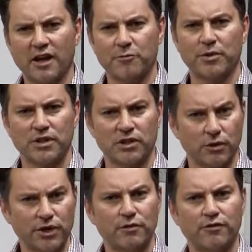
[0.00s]
government is
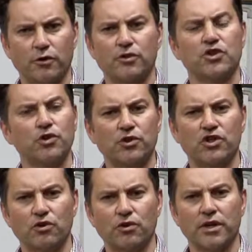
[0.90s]
looking for is your
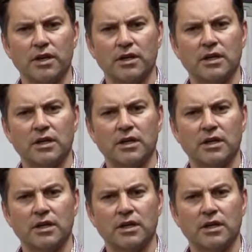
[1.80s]
story,